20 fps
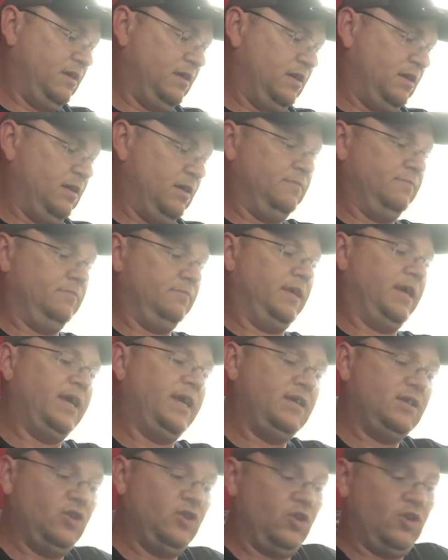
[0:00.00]
Um,
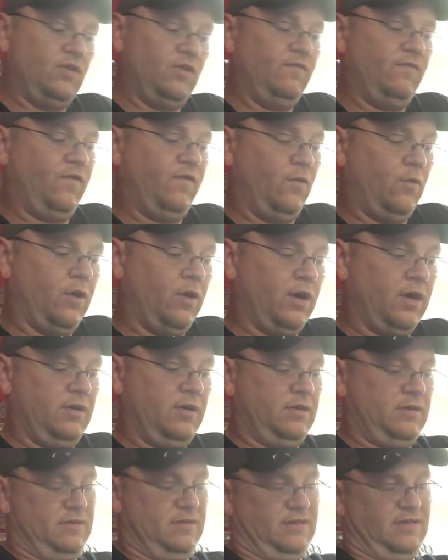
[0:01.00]
he's looking for
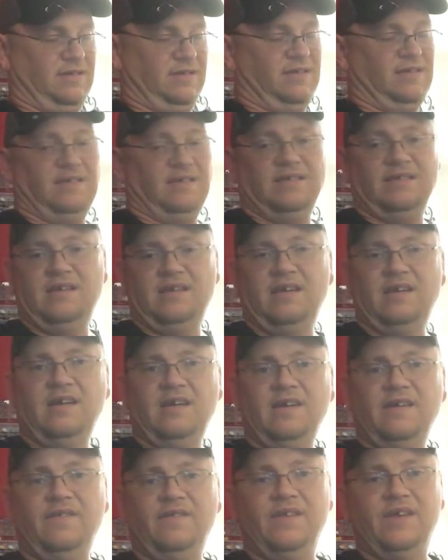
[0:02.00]

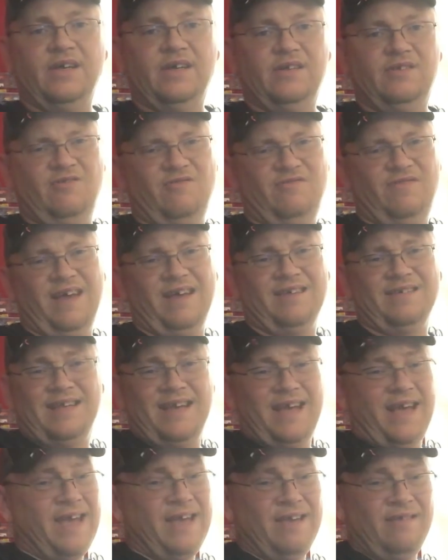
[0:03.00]
the
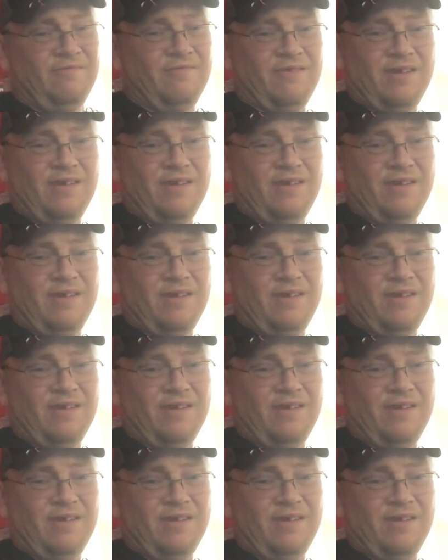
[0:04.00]
2008,